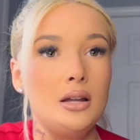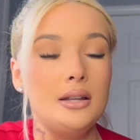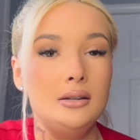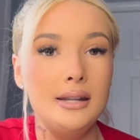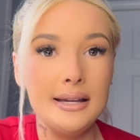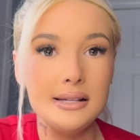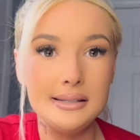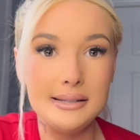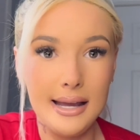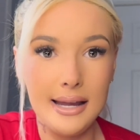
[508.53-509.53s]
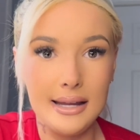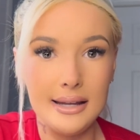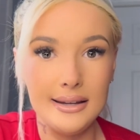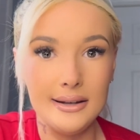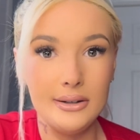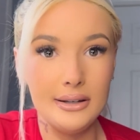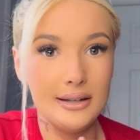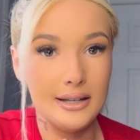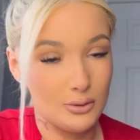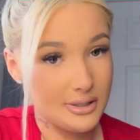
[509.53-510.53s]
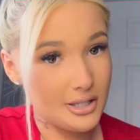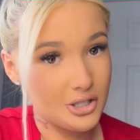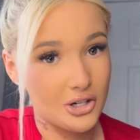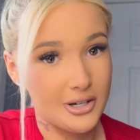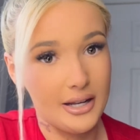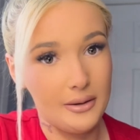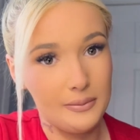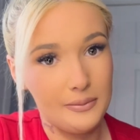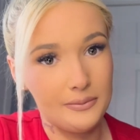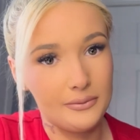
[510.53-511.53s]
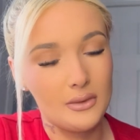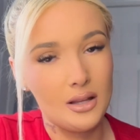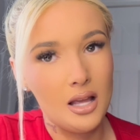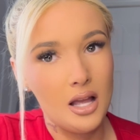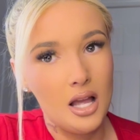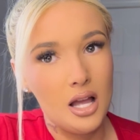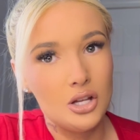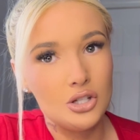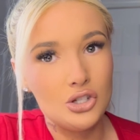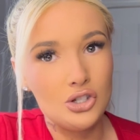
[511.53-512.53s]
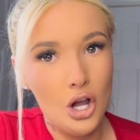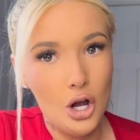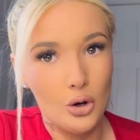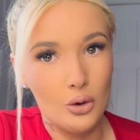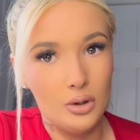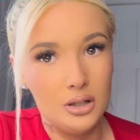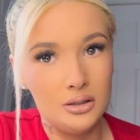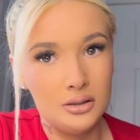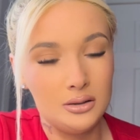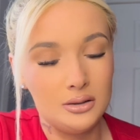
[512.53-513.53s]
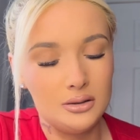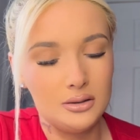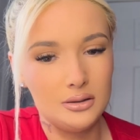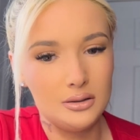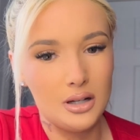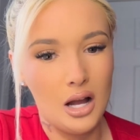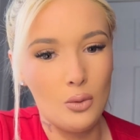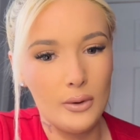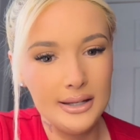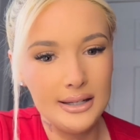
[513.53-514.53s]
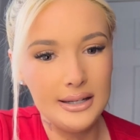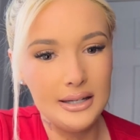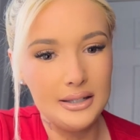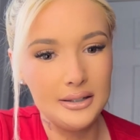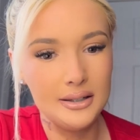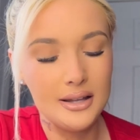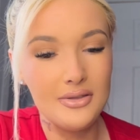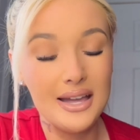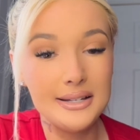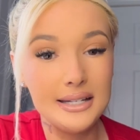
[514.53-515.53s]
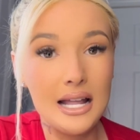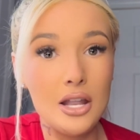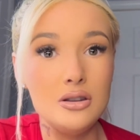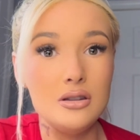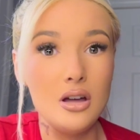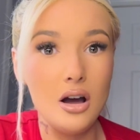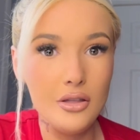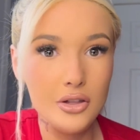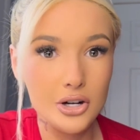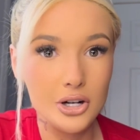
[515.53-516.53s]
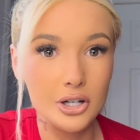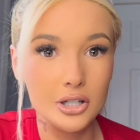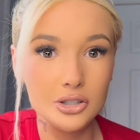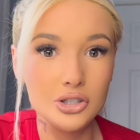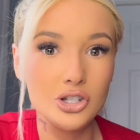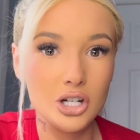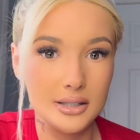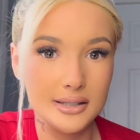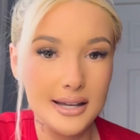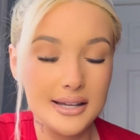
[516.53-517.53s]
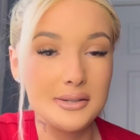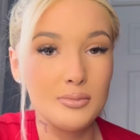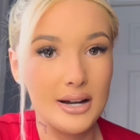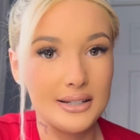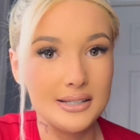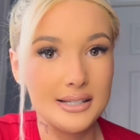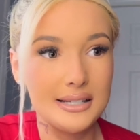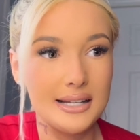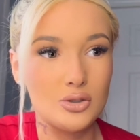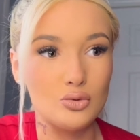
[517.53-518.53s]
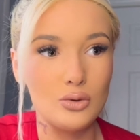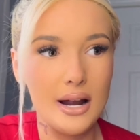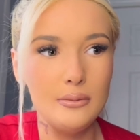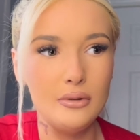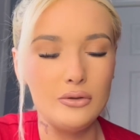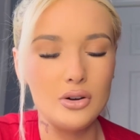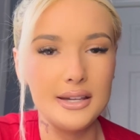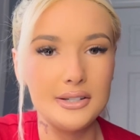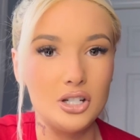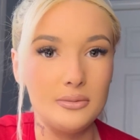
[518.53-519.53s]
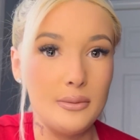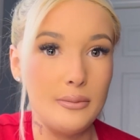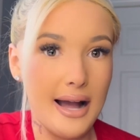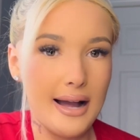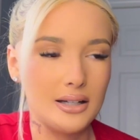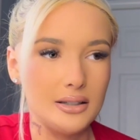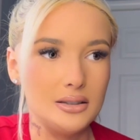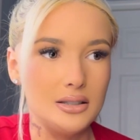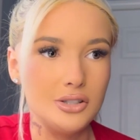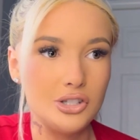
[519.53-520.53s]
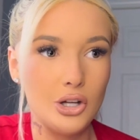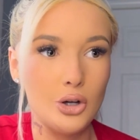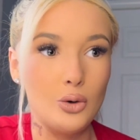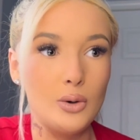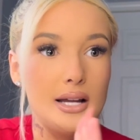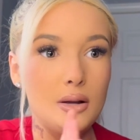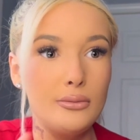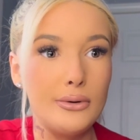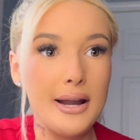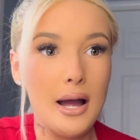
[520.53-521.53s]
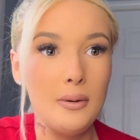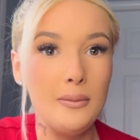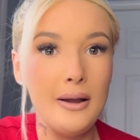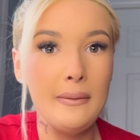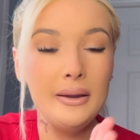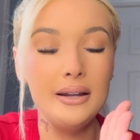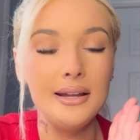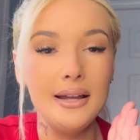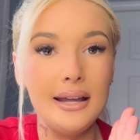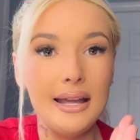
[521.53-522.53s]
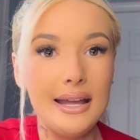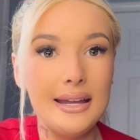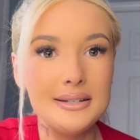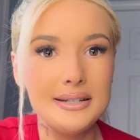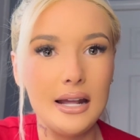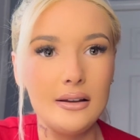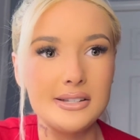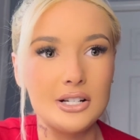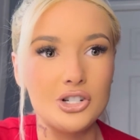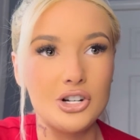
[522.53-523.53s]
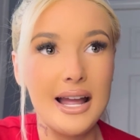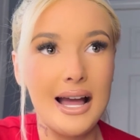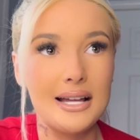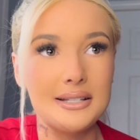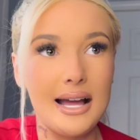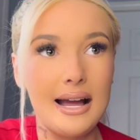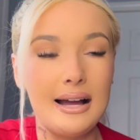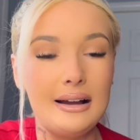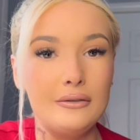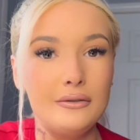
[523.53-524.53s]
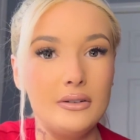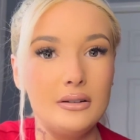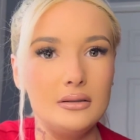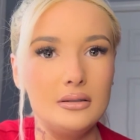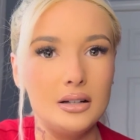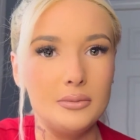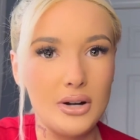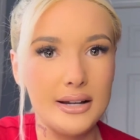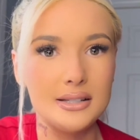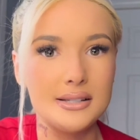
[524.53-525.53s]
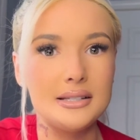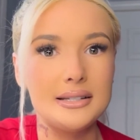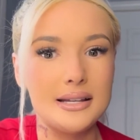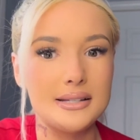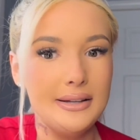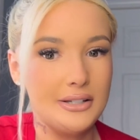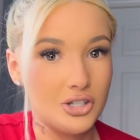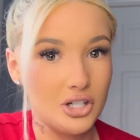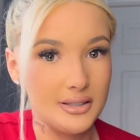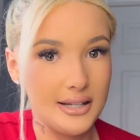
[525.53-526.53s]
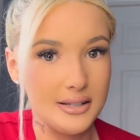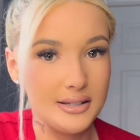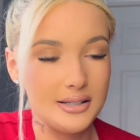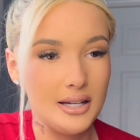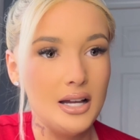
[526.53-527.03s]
Next day, it was surgery day. So I went in, they did another drug test, pregnancy test right before they took me back. So pre-op appointment and day of surgery, I had to have a pregnancy test and a drug test.